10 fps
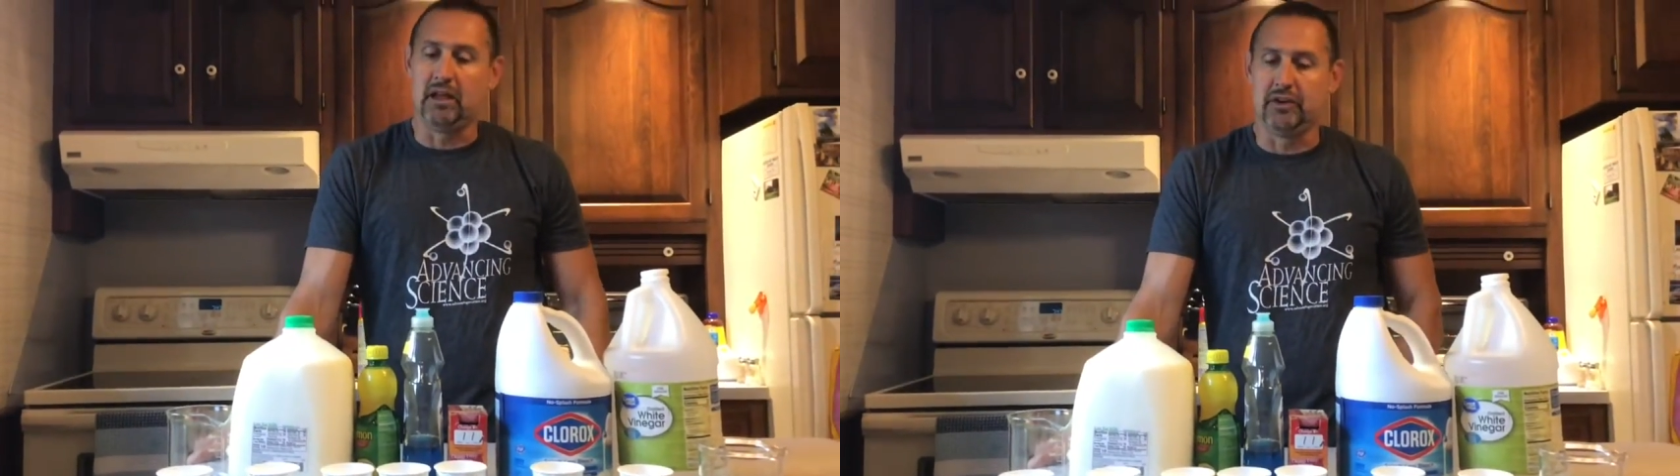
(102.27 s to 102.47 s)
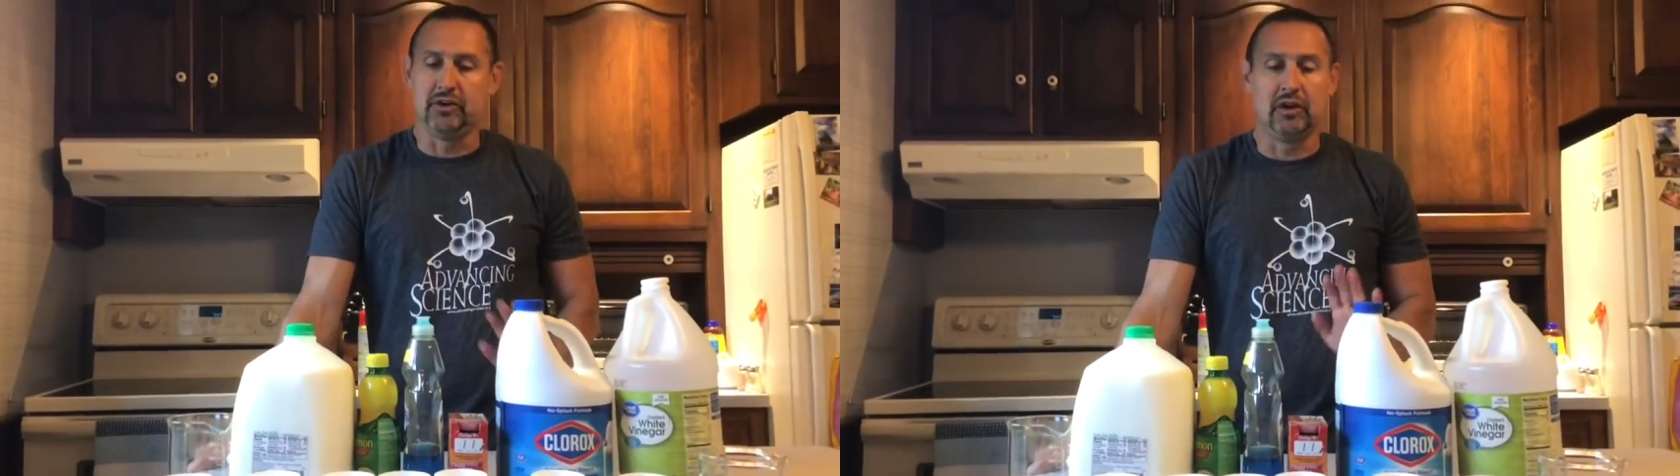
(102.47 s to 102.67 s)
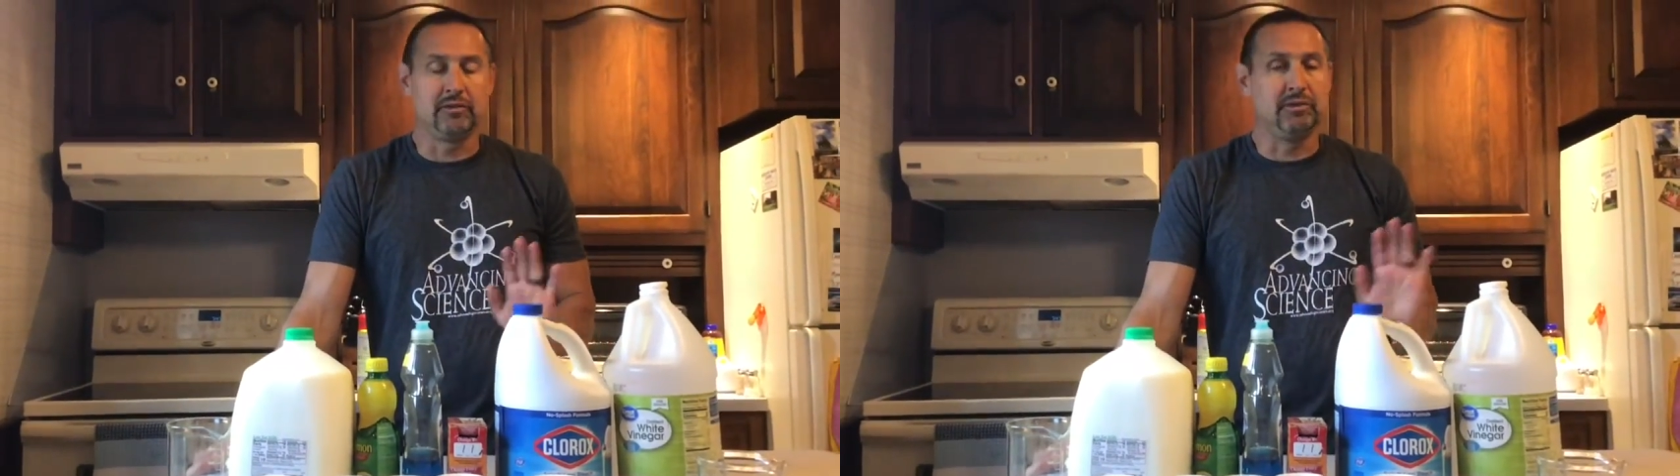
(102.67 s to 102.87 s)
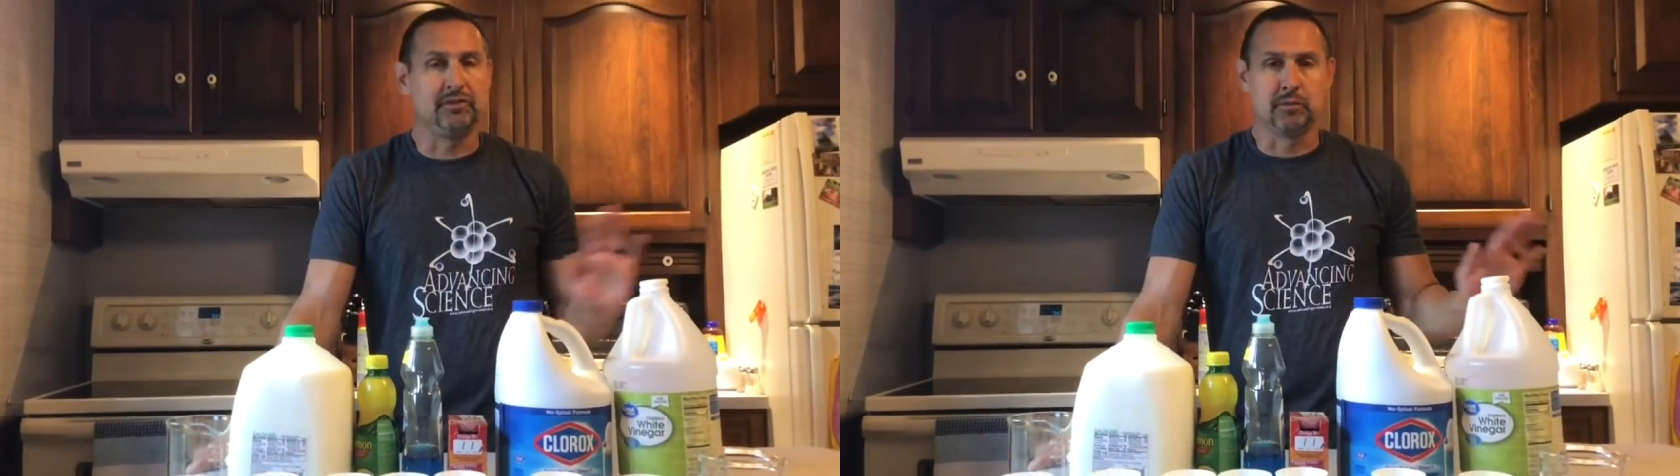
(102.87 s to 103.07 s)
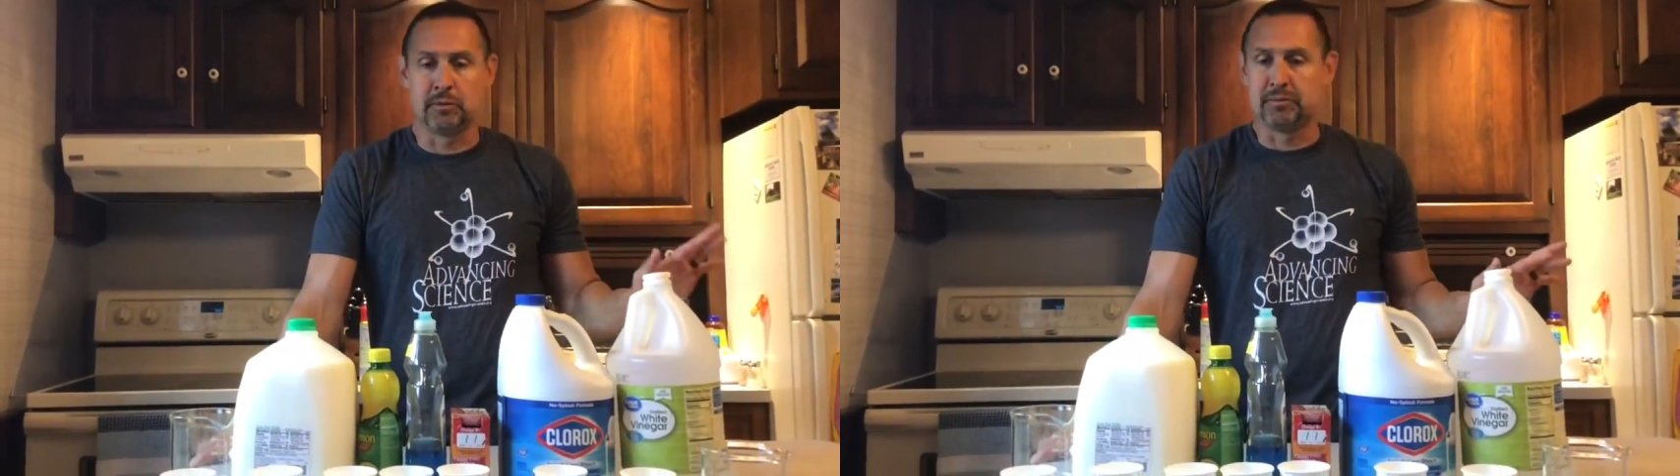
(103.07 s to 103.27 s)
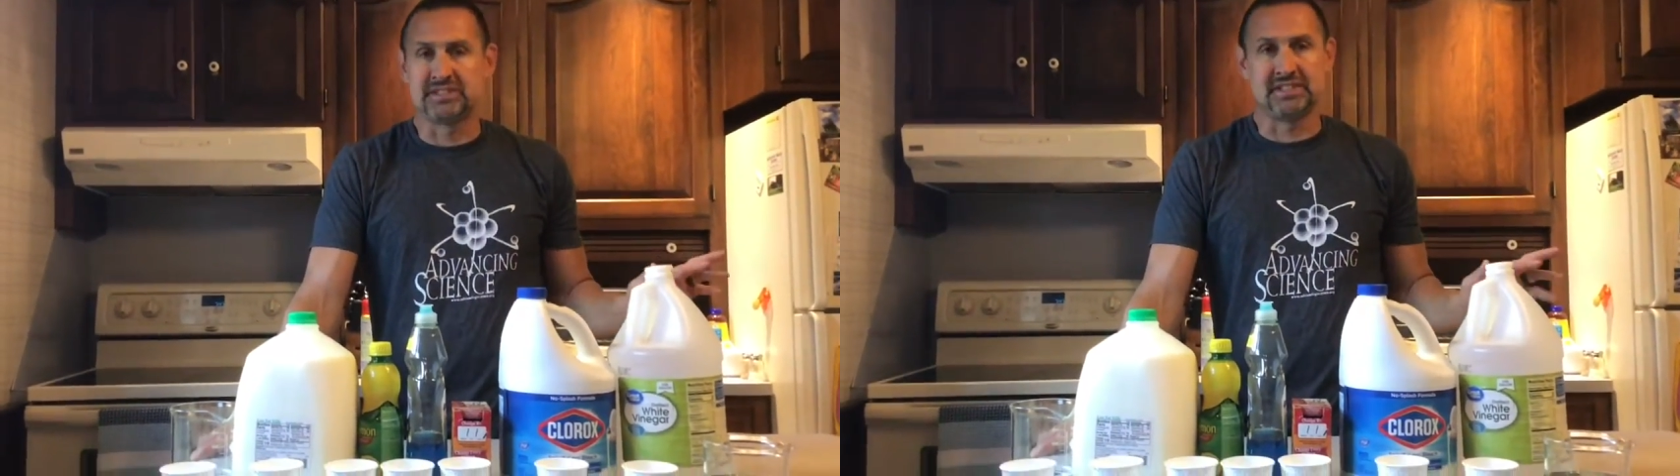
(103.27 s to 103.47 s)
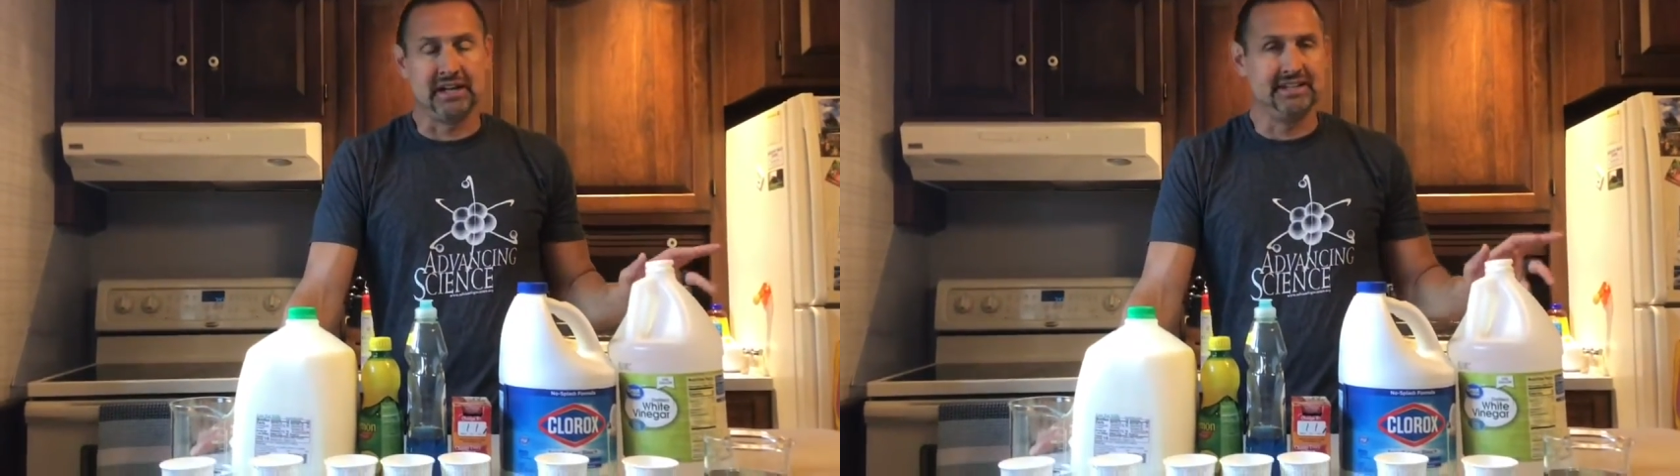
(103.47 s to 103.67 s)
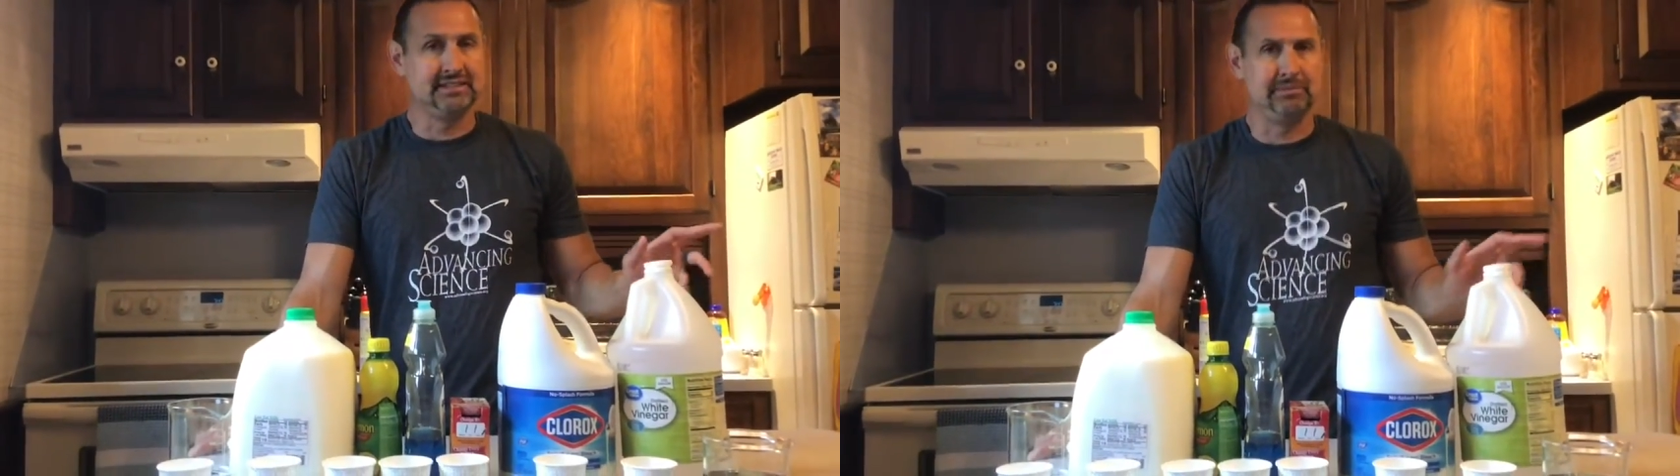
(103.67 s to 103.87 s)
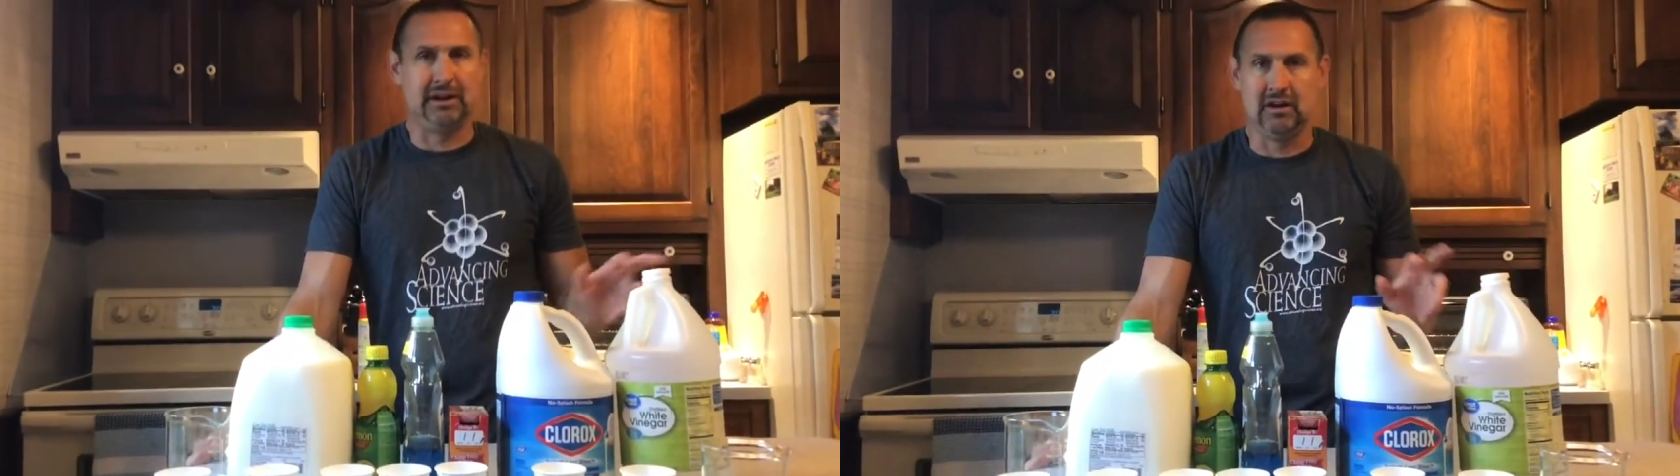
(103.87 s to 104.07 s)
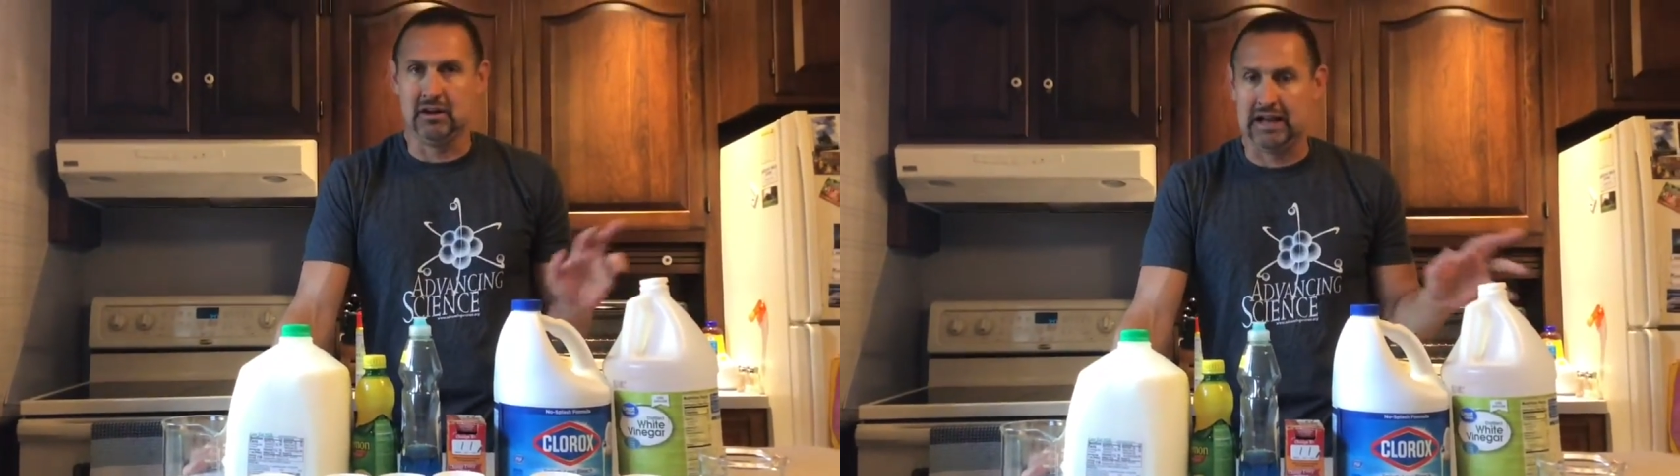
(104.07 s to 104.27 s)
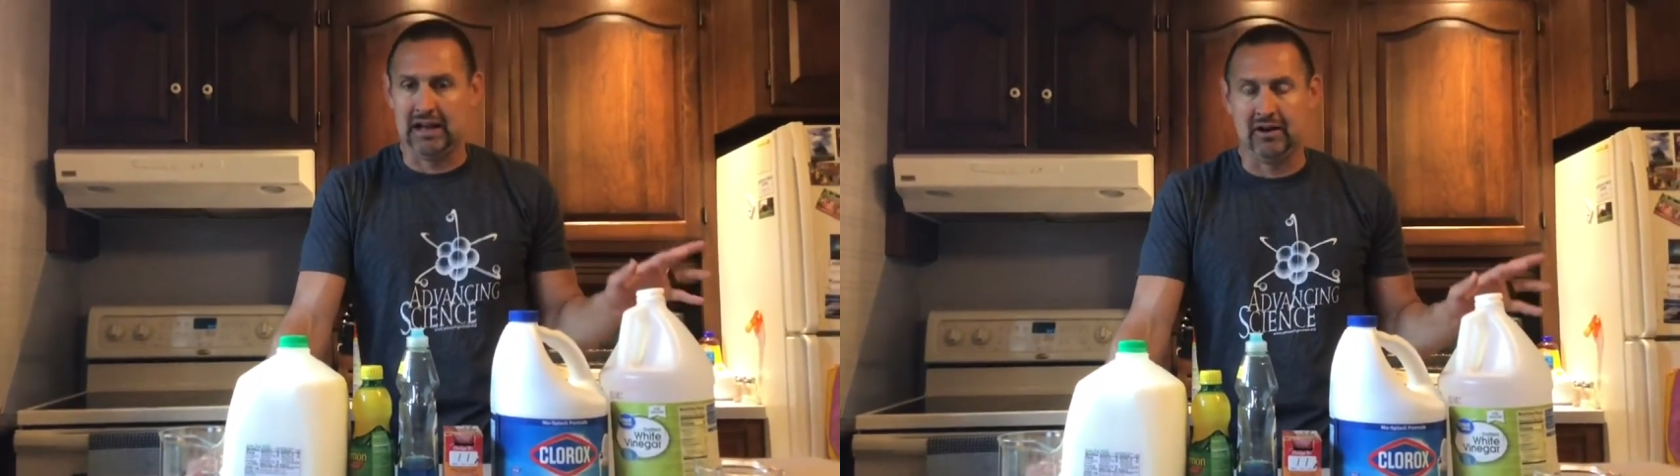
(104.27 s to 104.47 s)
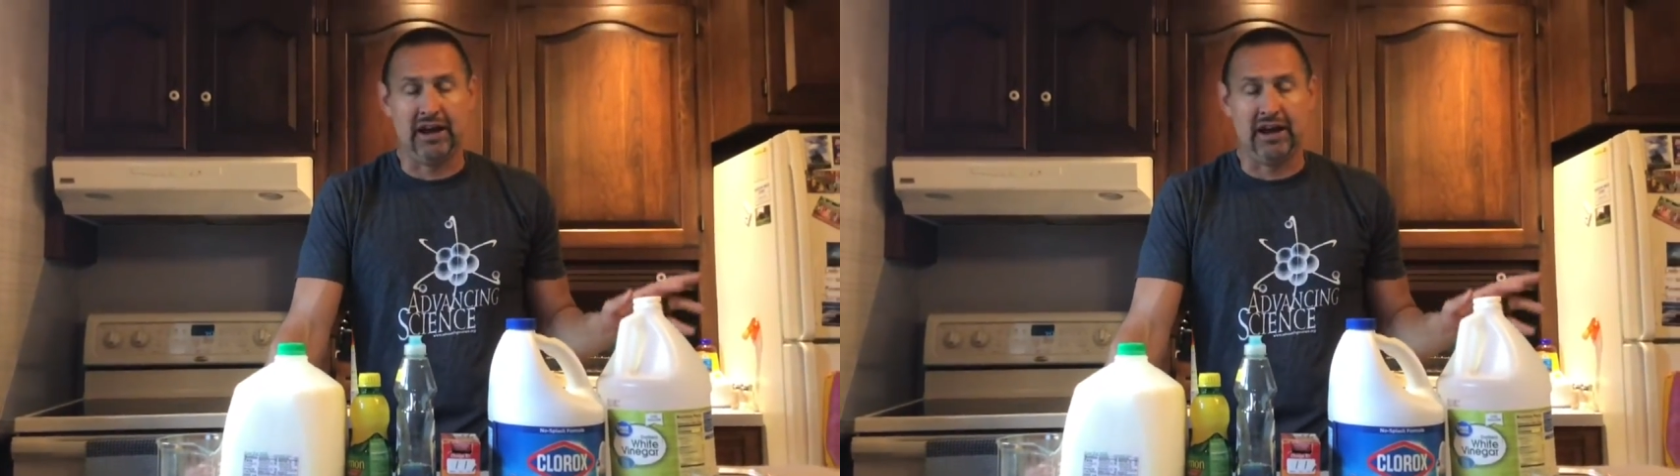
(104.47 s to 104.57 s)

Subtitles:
you don't have to be super precise about how